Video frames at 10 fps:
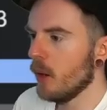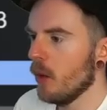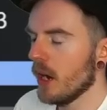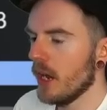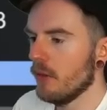
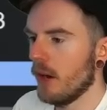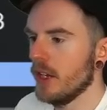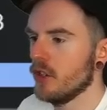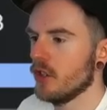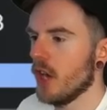what kind of
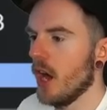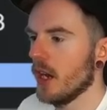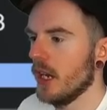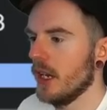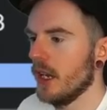range you're
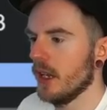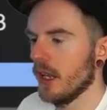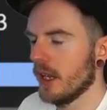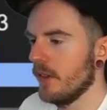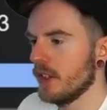targeting here.
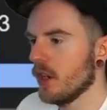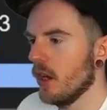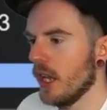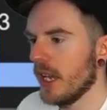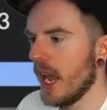Like, if he's
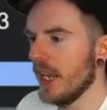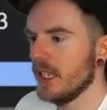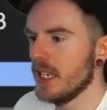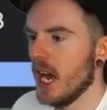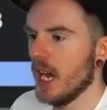got like
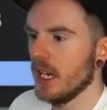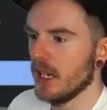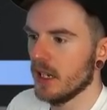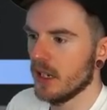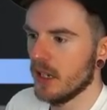ace
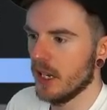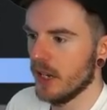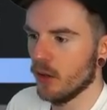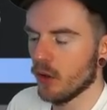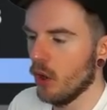nine,
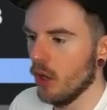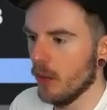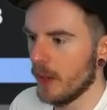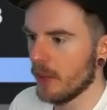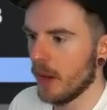he'll call a
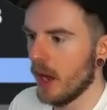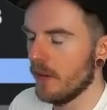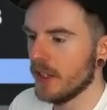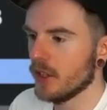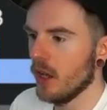big bet. If
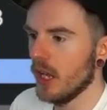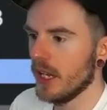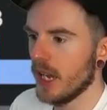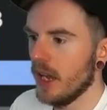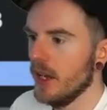he's got
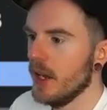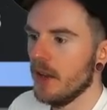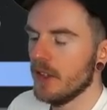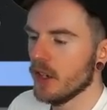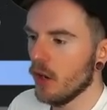like, he's got